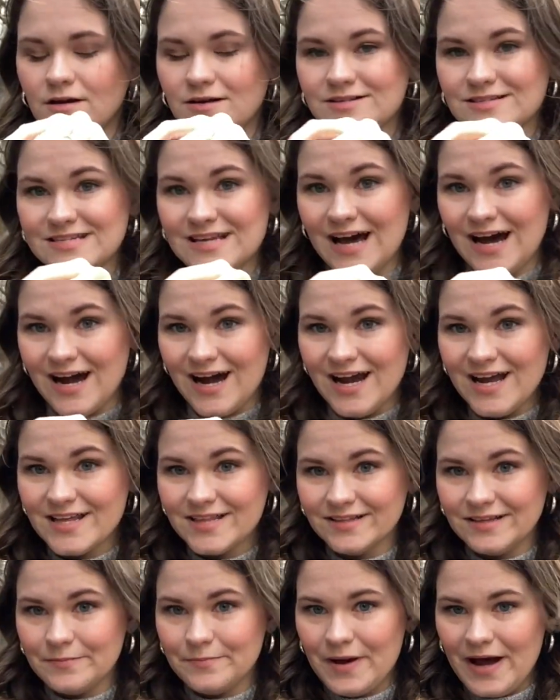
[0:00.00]

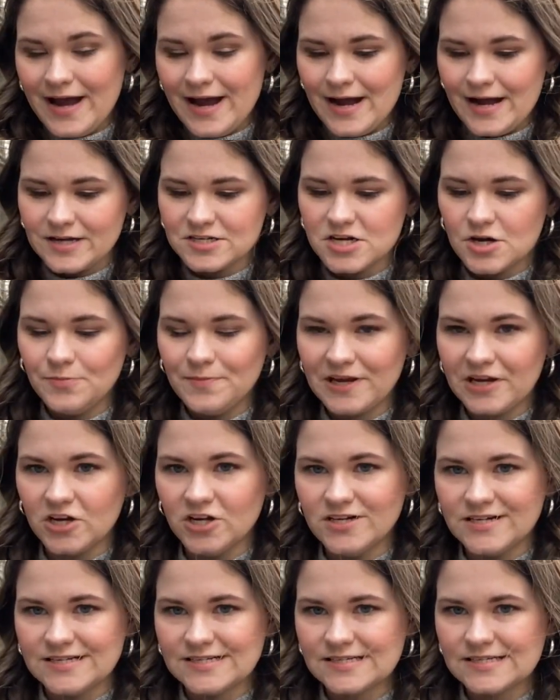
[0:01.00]
Tightly packed, oh my
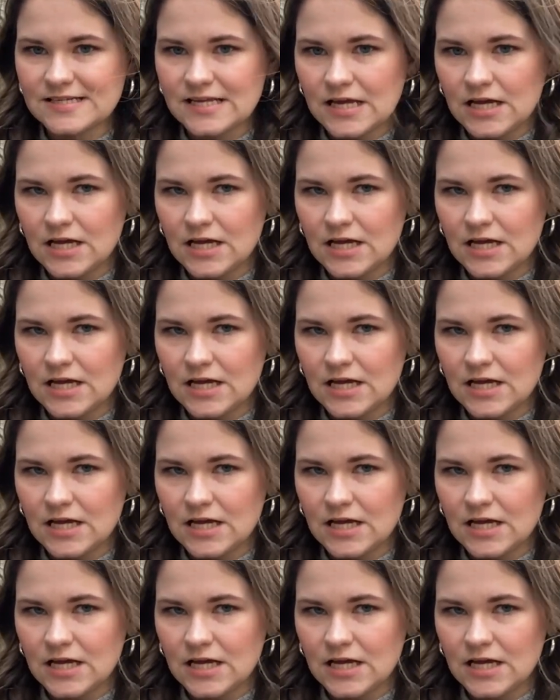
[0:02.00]
goodness.